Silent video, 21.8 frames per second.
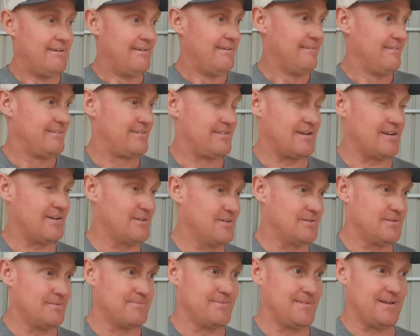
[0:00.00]
So
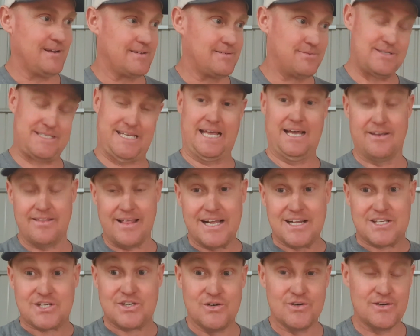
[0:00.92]
I'm like,
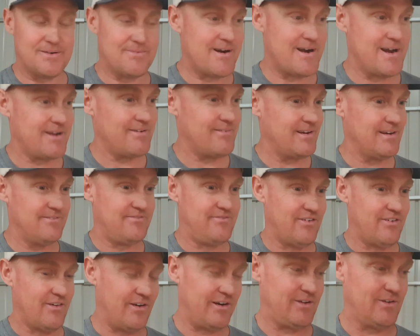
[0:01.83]
that's good. I'm running around
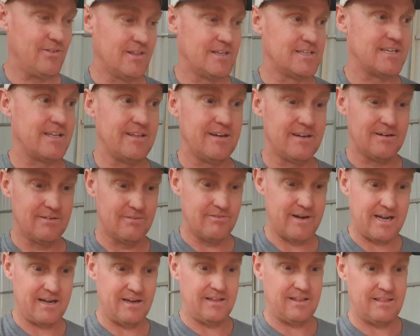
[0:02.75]
finding all these other little
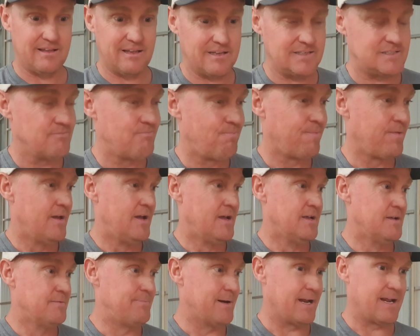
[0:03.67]
rattly things.
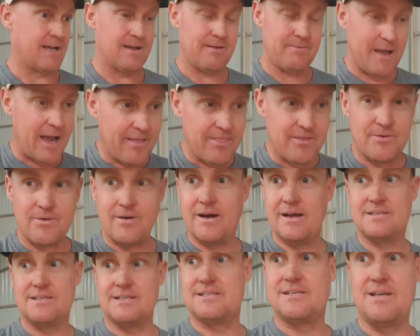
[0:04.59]
But
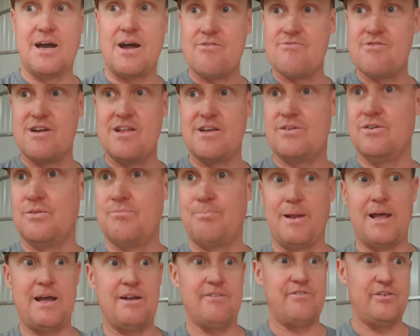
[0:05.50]
otherwise, it's going really good.
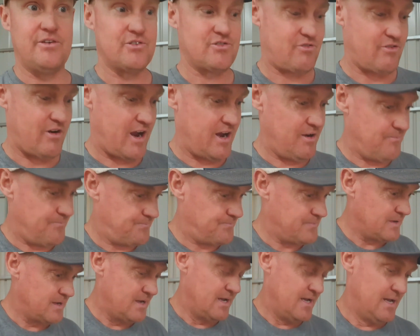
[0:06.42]
Plane feels great.
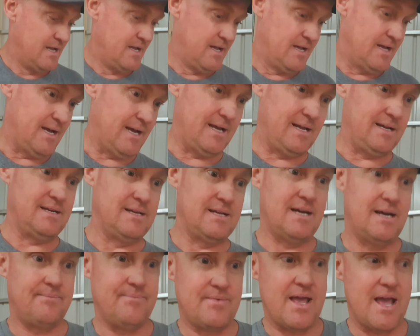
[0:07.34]

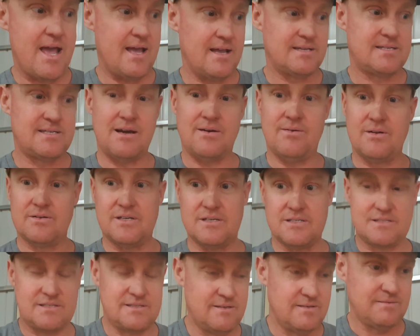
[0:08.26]
And yeah, so I'll
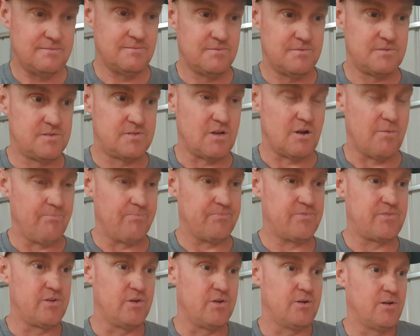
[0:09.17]
just stop
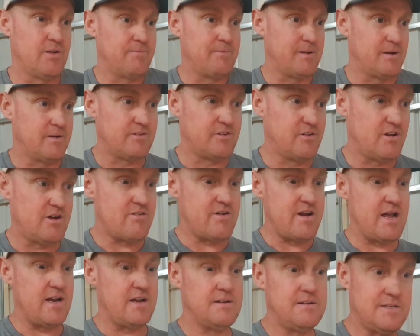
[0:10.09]
and do a bit of
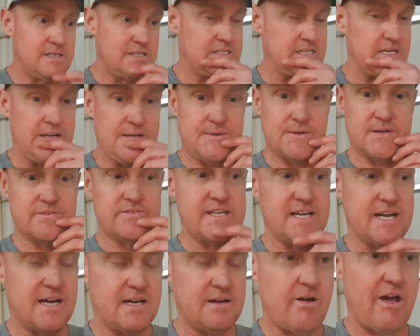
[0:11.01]
turnaround and show you what I've
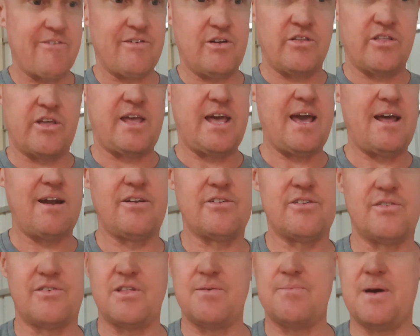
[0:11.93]
done. I haven't got the cowlings
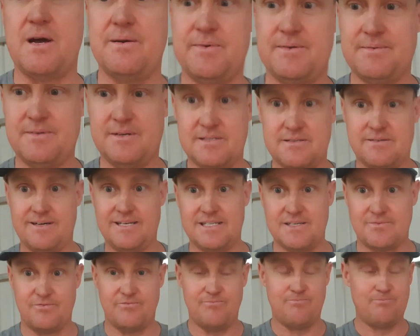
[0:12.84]
off at the moment because I only
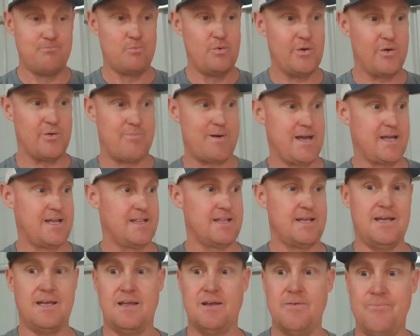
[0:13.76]
just wheeled it back in the
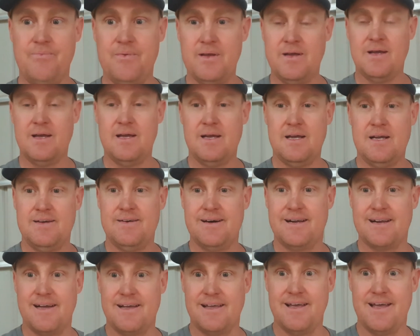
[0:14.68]
hangar.
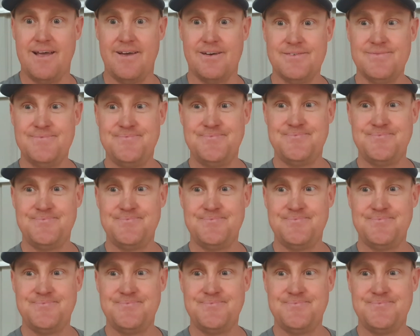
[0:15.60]
But yeah, hang on.